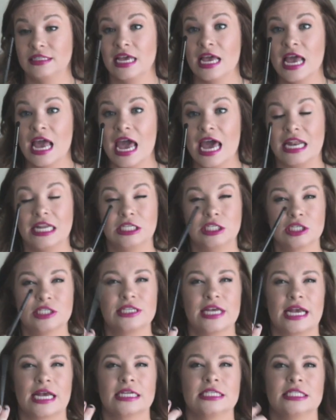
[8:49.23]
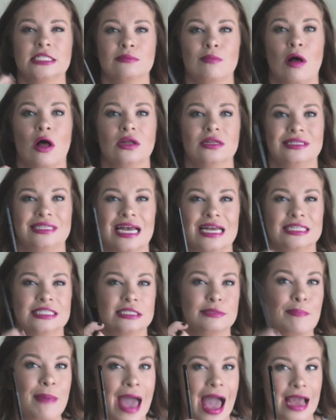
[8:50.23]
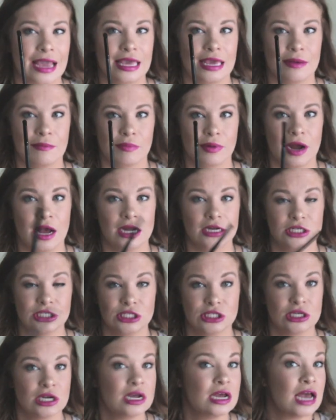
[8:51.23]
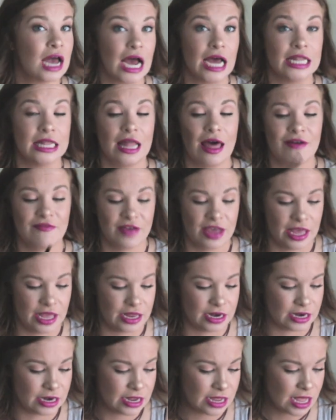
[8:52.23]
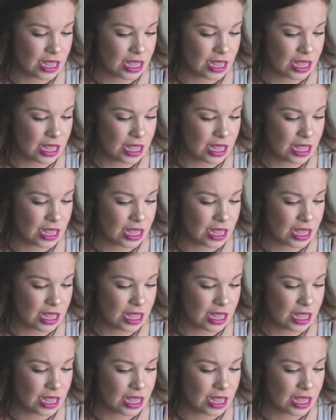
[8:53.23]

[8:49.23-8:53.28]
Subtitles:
And it's just like a small, dense packing brush. I love it.